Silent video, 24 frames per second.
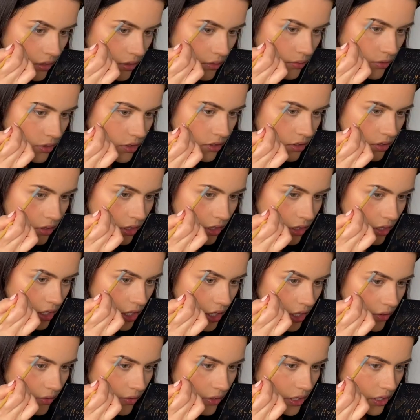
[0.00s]
I'm just going to, I
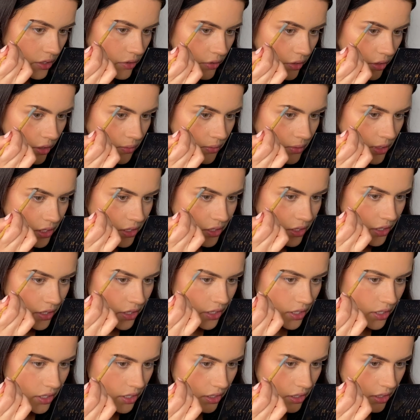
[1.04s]
don't really grow much
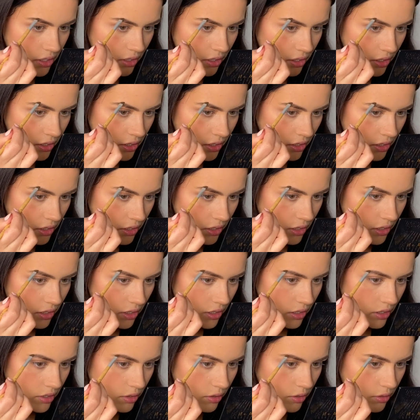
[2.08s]
hair
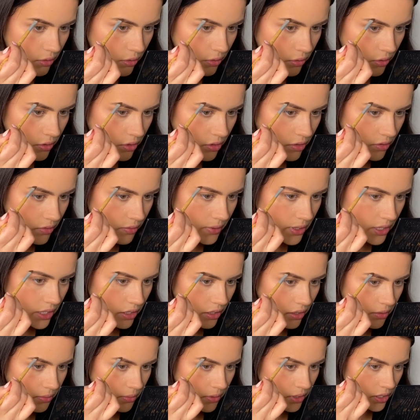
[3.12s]
in the corner of my
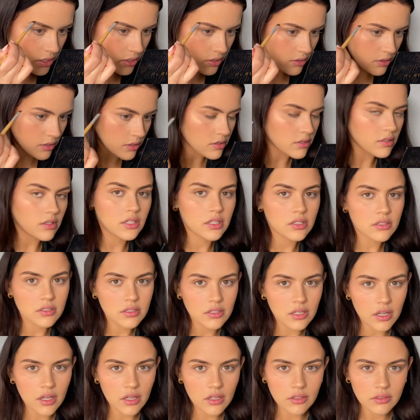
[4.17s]
eyebrow, as you can
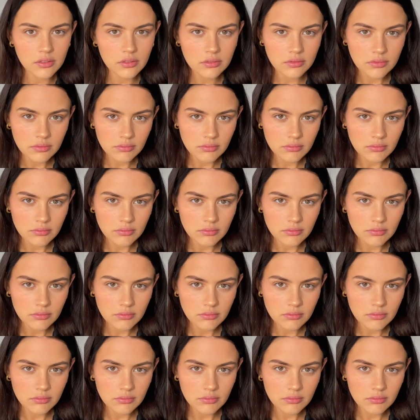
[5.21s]
tell.